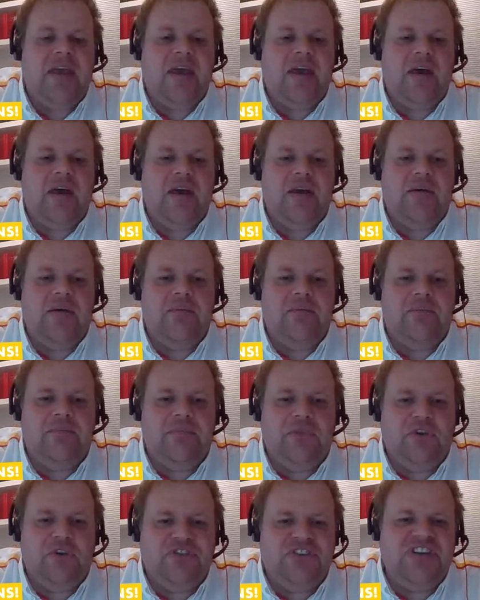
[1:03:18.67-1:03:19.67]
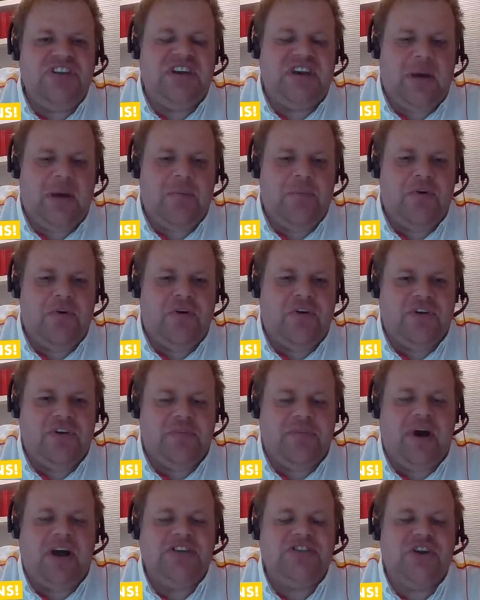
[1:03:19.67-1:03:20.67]
You see the number or the
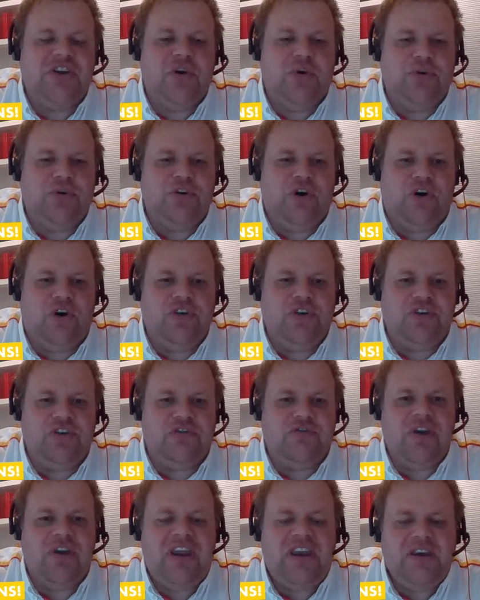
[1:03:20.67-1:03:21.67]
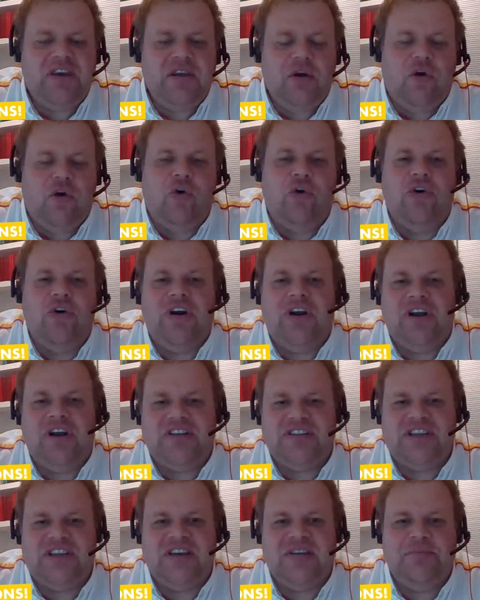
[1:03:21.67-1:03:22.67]
passcode on the screen,
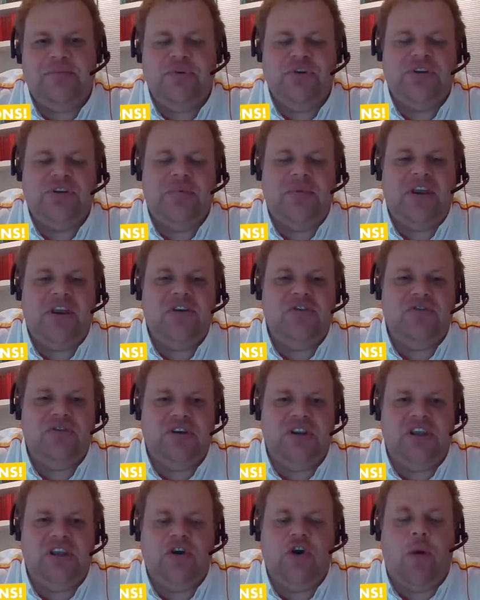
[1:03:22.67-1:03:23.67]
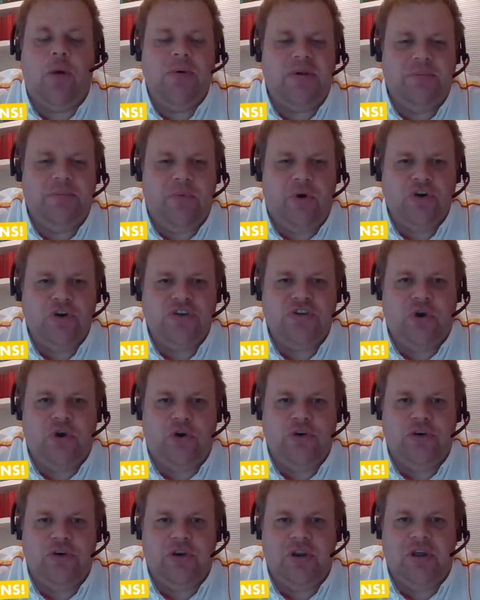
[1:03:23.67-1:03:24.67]
or put them into the comment box
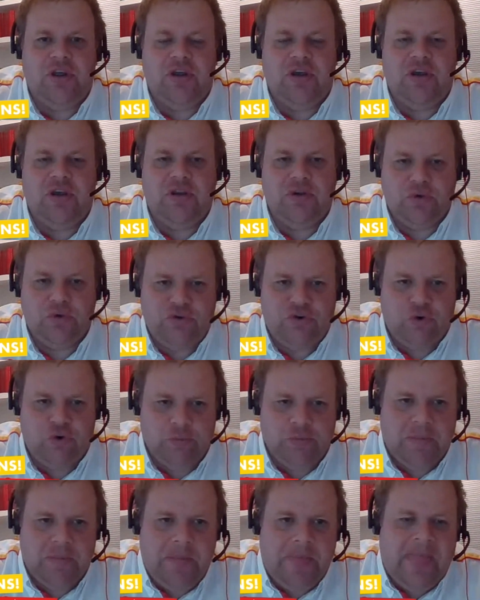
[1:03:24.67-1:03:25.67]
on YouTube.